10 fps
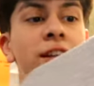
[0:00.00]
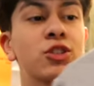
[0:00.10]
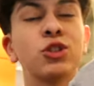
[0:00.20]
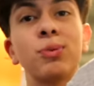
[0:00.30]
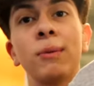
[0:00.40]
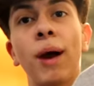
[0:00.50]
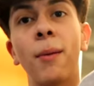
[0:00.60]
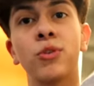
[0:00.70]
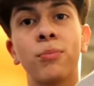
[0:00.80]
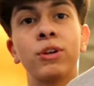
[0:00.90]
This one's pretty
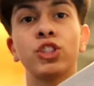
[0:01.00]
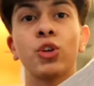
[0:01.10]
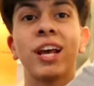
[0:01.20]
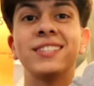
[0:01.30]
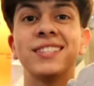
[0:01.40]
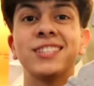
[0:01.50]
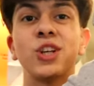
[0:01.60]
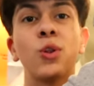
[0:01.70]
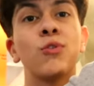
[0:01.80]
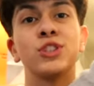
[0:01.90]
popular. I'm pretty sure you guys see this
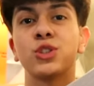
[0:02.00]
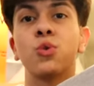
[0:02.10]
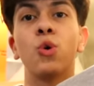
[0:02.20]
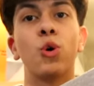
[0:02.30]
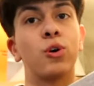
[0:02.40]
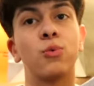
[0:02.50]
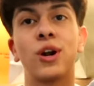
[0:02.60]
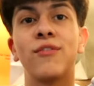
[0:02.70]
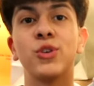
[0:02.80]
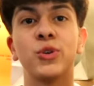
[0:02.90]
all over school or
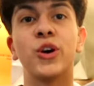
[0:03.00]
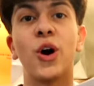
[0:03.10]
wherever you